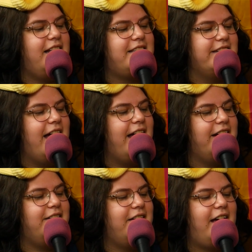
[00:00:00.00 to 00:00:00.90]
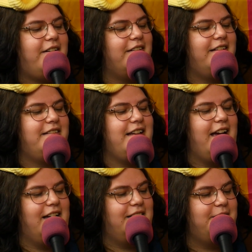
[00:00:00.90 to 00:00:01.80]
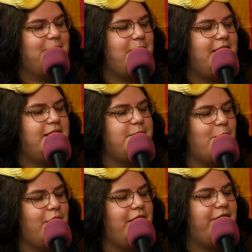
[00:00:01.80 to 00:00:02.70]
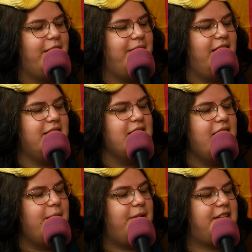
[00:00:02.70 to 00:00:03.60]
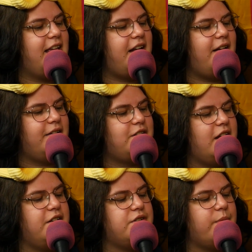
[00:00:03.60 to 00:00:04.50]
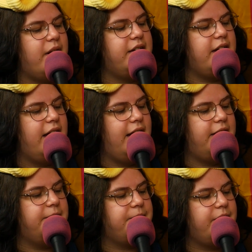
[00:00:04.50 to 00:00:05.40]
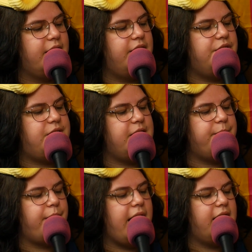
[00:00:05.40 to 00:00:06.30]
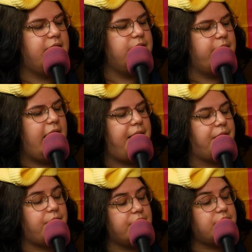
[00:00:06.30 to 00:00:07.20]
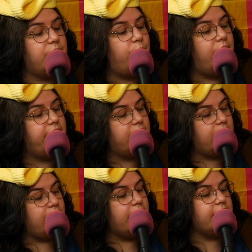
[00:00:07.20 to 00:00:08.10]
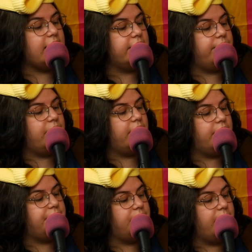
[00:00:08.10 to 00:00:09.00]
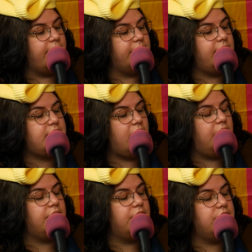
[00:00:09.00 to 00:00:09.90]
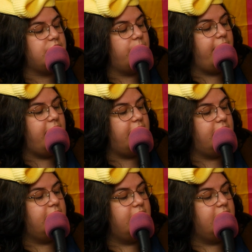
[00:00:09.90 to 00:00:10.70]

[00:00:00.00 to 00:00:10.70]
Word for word: It's not. I don't. Yeah. Not, yeah. Okay. It's yeah. more than five minutes. But that all changed one night. You see, Brian knew I had a crush on one girl that lived on our floor. Let's call her Joanna.